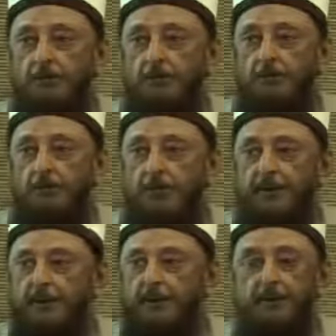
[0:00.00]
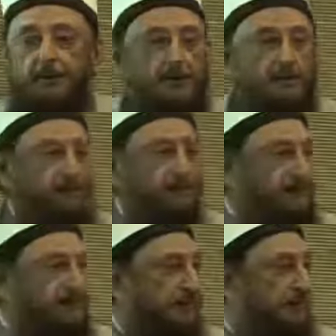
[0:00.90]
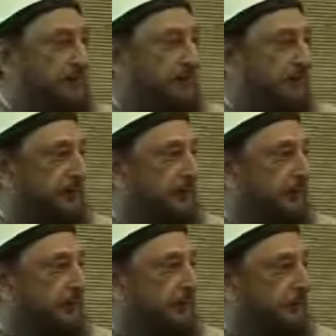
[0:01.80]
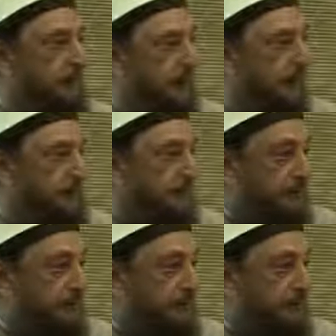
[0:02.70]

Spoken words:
with no inconsistencies, no